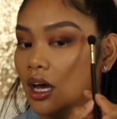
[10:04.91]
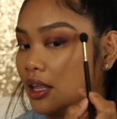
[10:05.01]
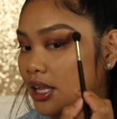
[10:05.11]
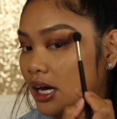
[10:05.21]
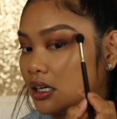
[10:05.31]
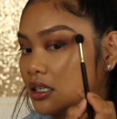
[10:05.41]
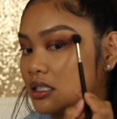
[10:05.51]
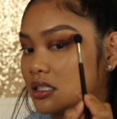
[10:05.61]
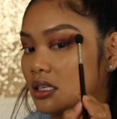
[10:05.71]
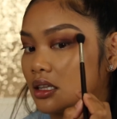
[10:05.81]
And that
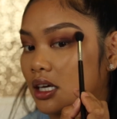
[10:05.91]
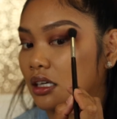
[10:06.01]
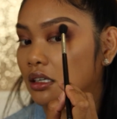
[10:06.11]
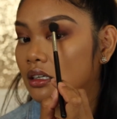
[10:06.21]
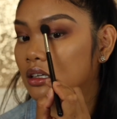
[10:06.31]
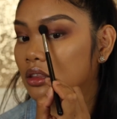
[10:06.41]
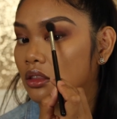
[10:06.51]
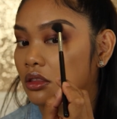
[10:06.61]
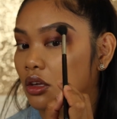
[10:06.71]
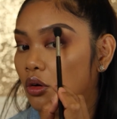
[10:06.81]
is like
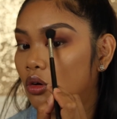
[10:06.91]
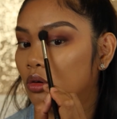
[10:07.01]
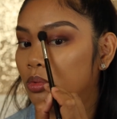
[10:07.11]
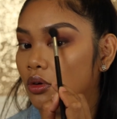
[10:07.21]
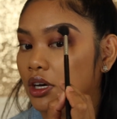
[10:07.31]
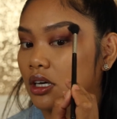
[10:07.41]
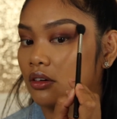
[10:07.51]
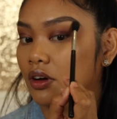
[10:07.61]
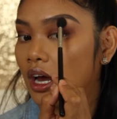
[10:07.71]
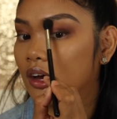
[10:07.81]
the whole point
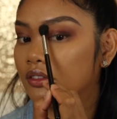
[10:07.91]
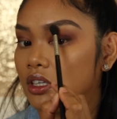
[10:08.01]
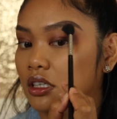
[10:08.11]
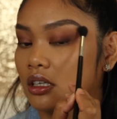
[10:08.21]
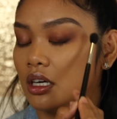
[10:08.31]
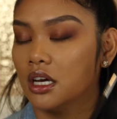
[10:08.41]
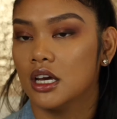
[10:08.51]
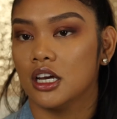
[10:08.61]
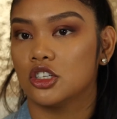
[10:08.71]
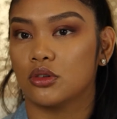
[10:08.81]
of having
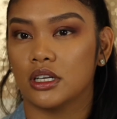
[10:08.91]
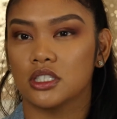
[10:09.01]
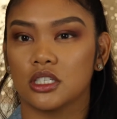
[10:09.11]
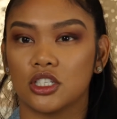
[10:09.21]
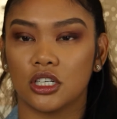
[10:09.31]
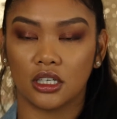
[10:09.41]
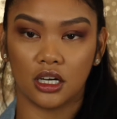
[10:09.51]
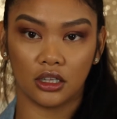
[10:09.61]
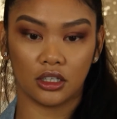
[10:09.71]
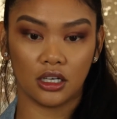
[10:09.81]
a transition
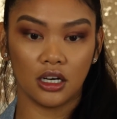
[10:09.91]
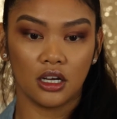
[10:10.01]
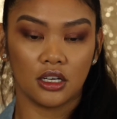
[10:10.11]
color,